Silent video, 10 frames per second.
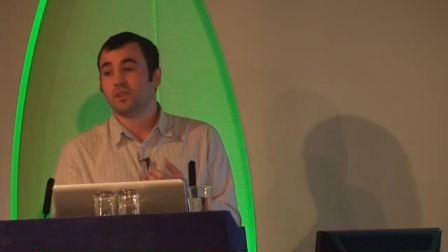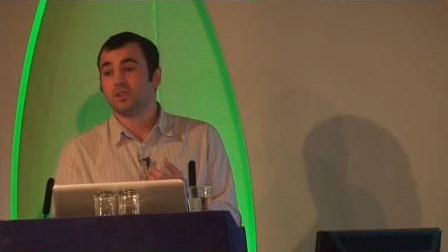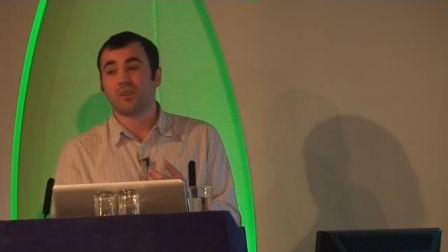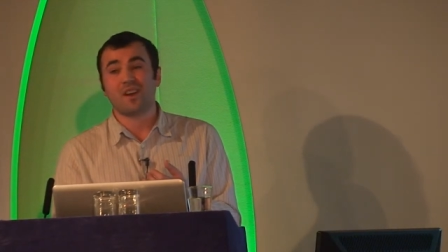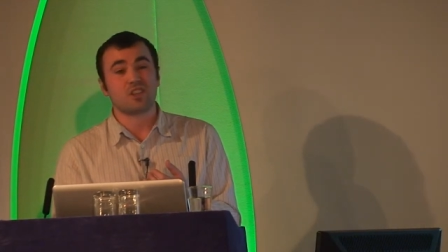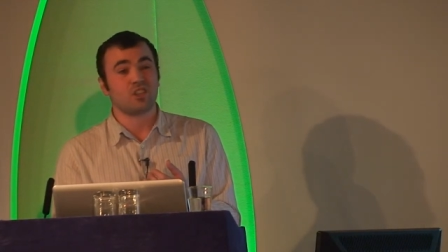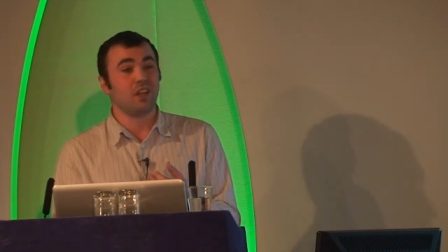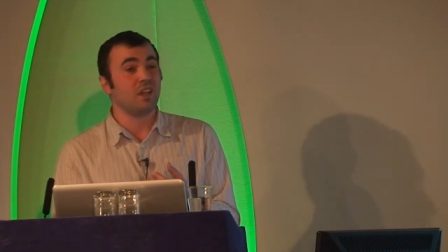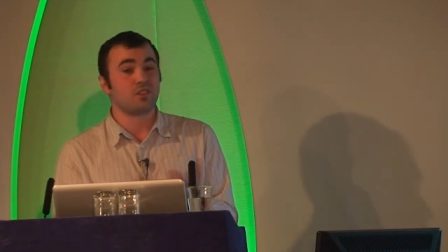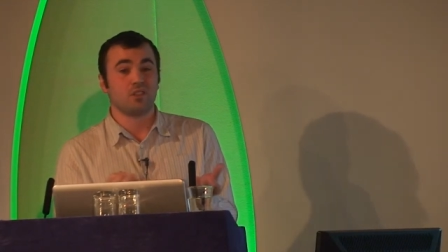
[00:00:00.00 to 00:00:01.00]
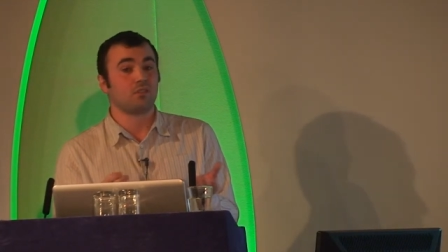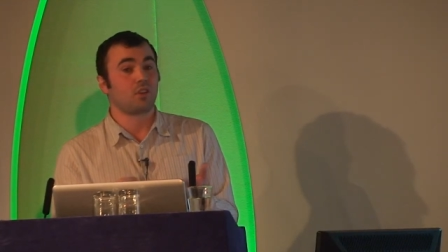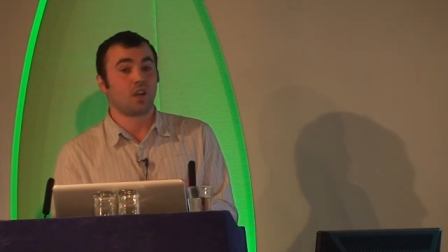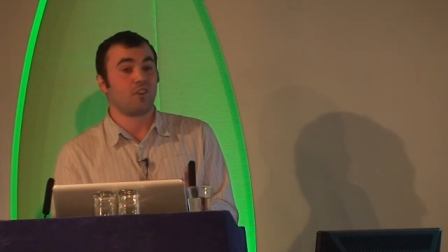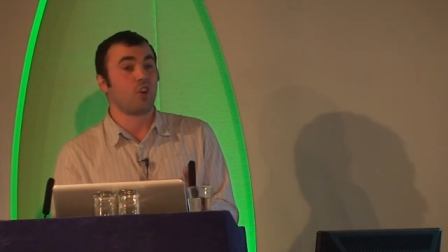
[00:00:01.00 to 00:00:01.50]
So actually it's
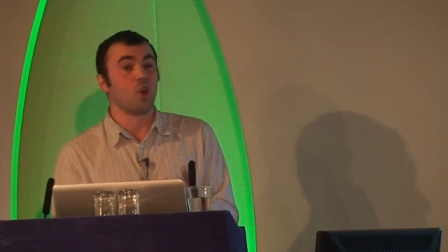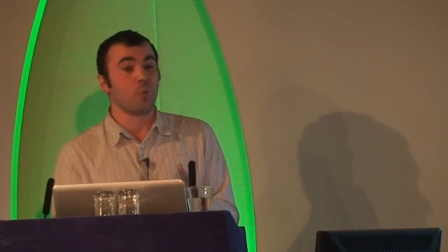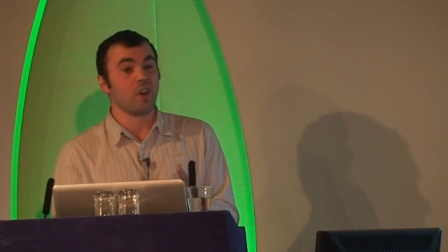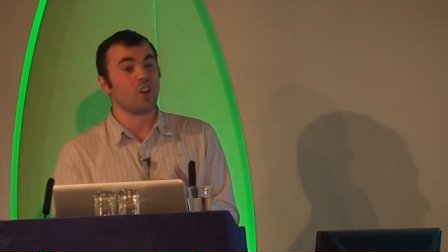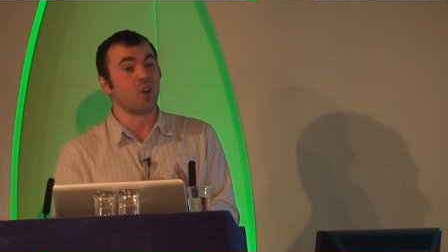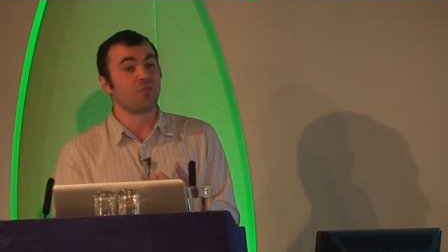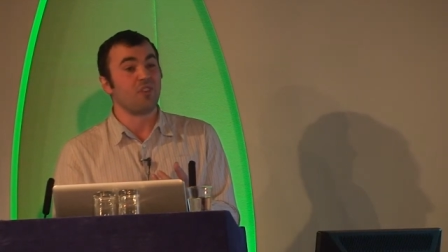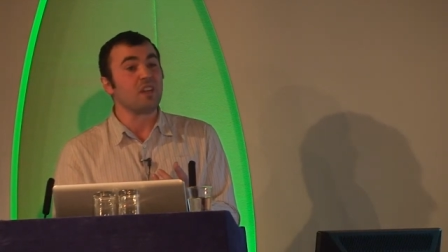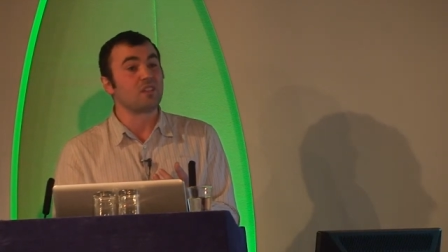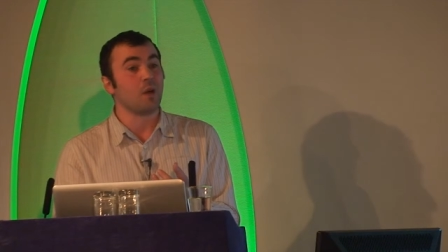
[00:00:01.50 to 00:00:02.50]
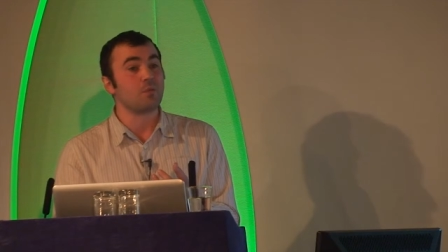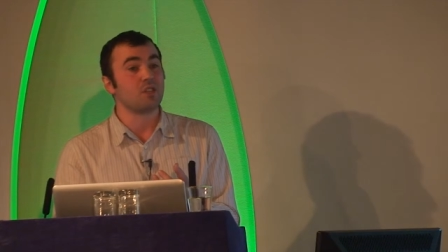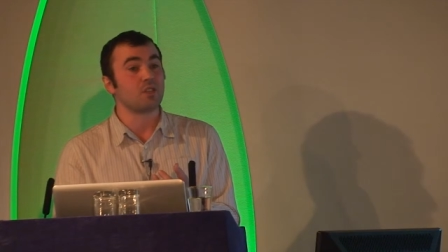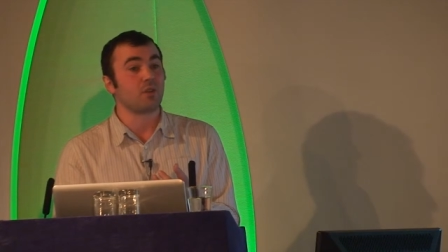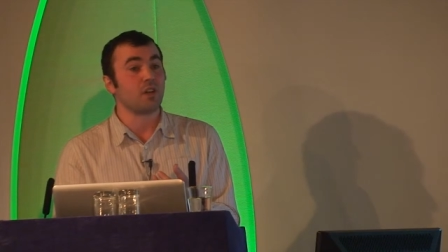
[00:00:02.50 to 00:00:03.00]
kind of a no-win, no-fee type
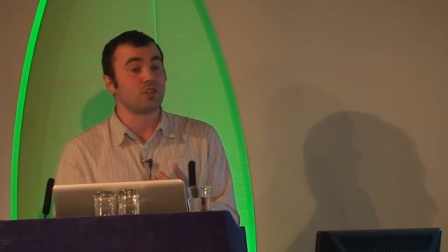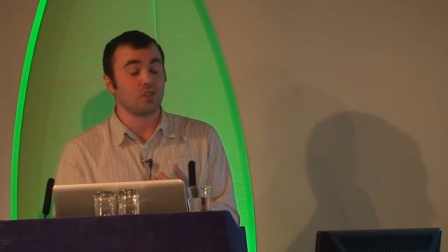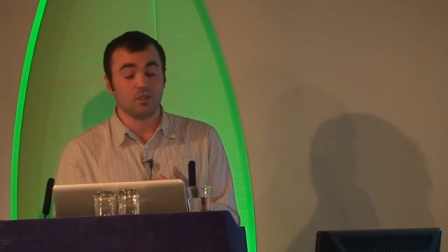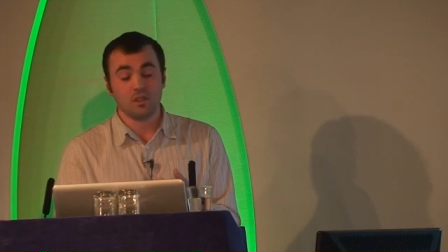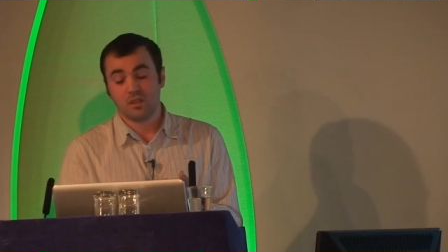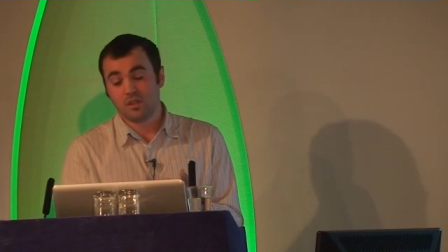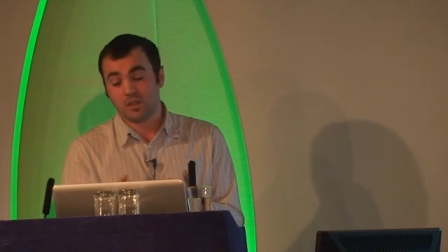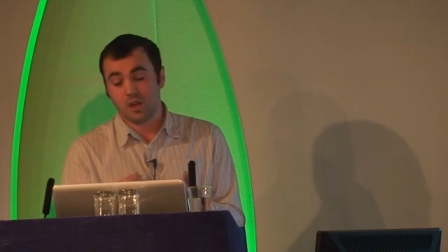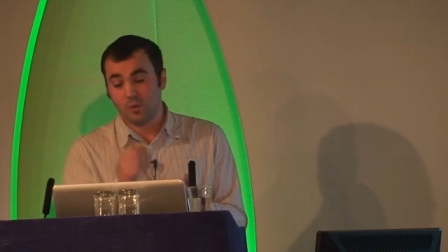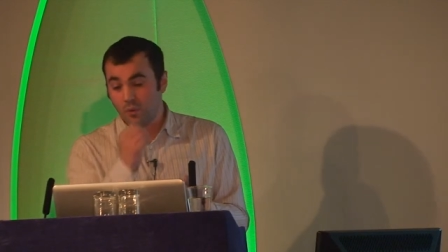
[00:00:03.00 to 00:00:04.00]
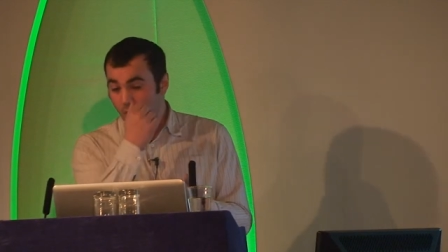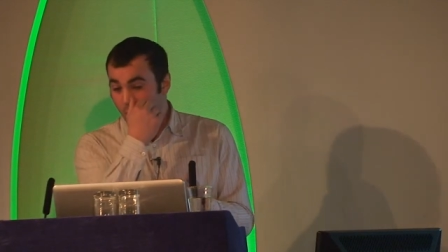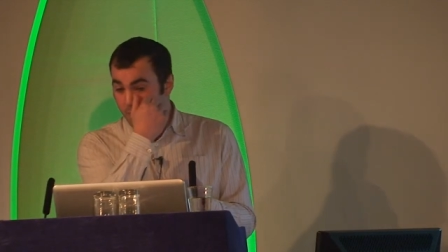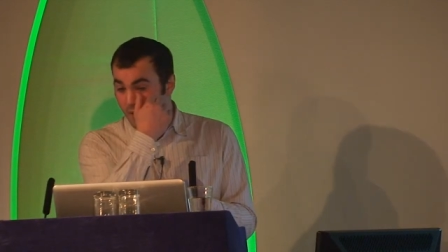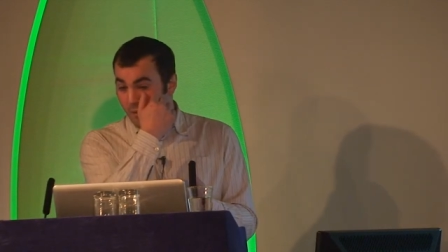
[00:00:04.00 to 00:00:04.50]
situation. So
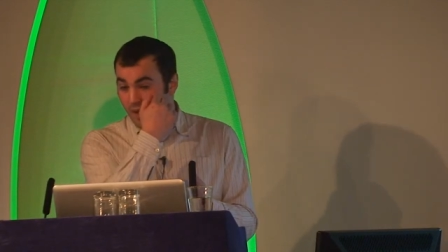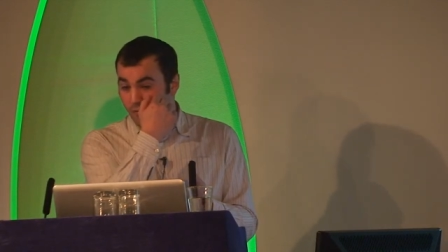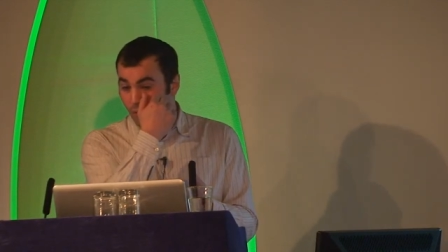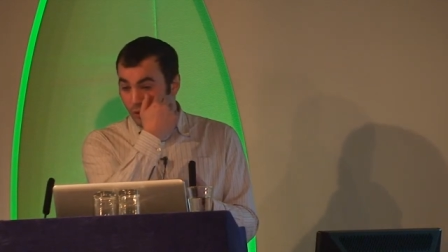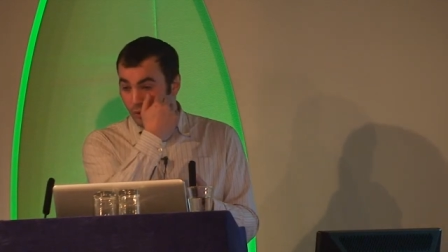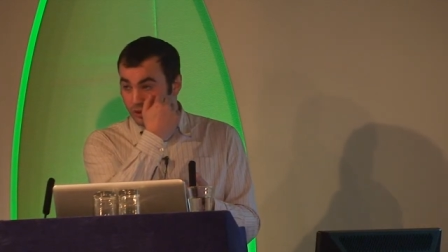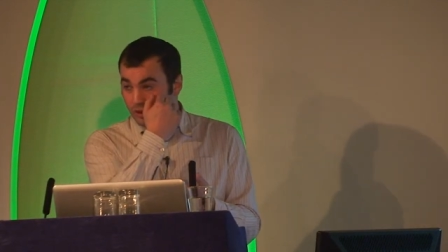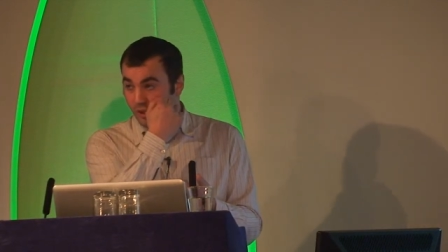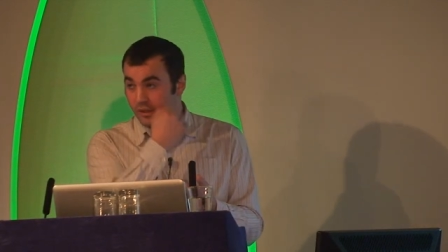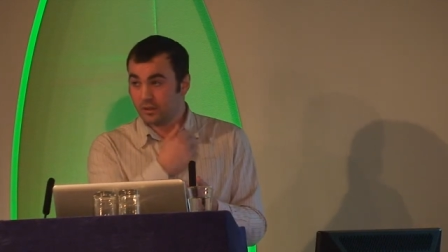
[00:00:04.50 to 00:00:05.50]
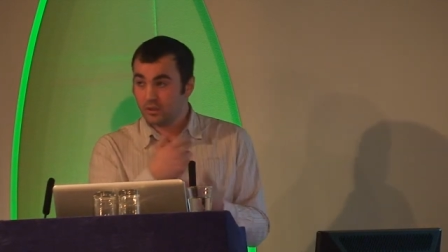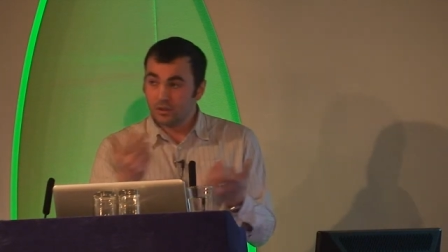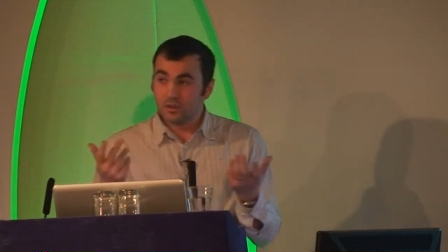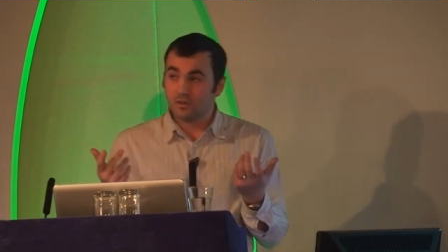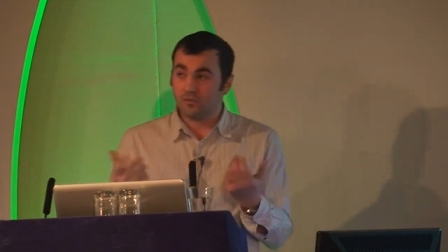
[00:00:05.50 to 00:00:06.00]
with minimal effort on your side,
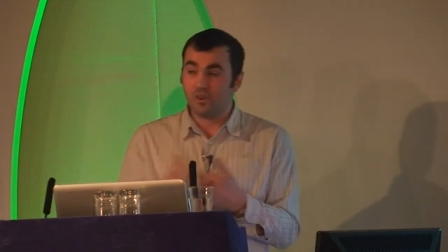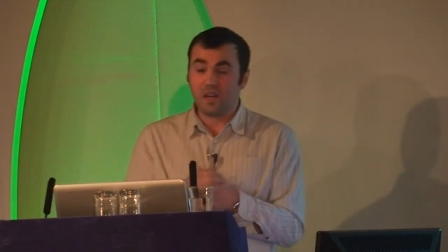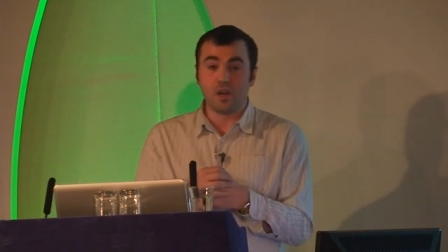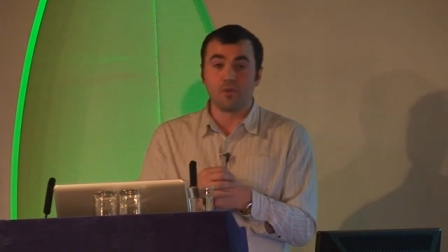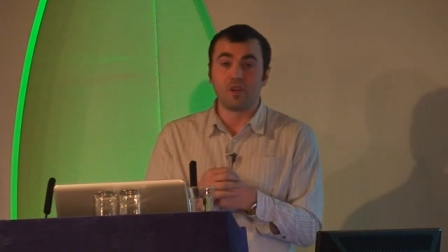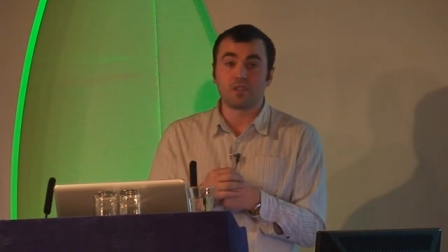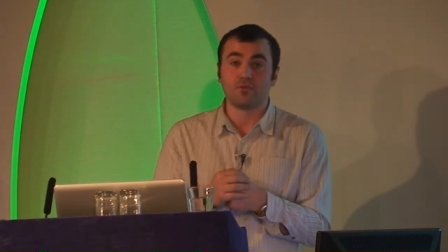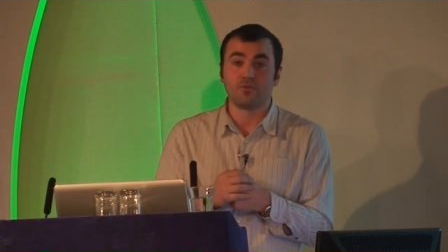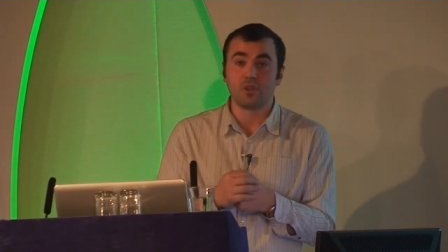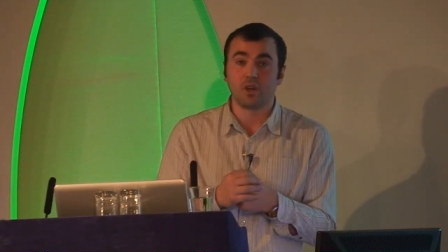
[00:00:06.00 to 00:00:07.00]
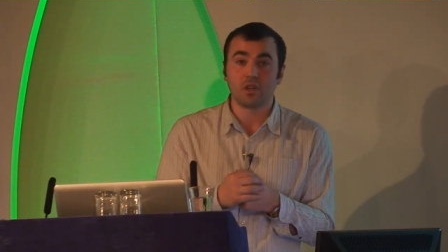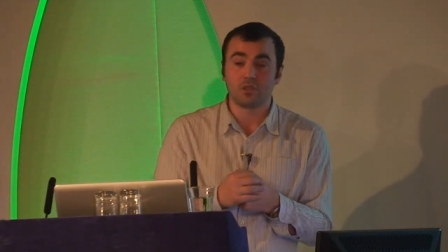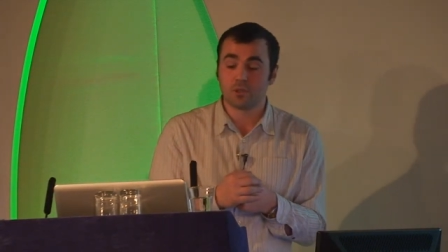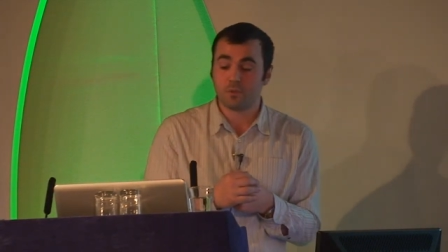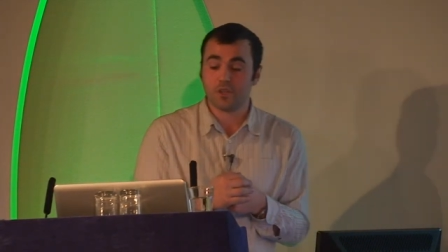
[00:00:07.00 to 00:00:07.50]
really no reason for you guys
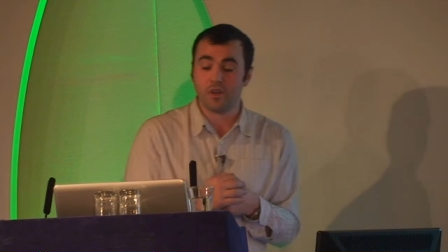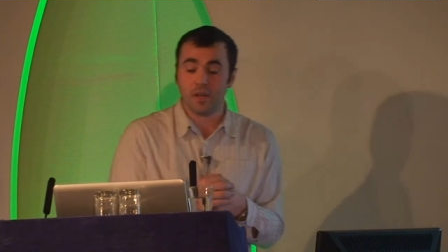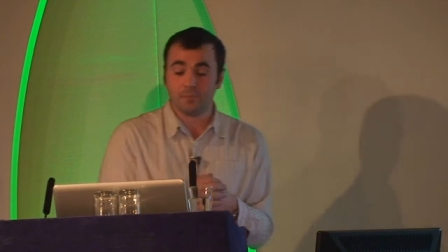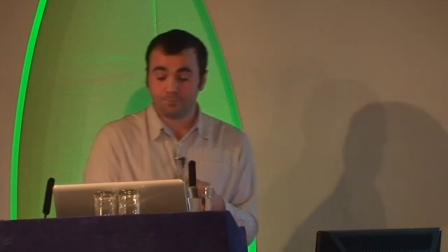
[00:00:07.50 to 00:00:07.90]
not to be doing it.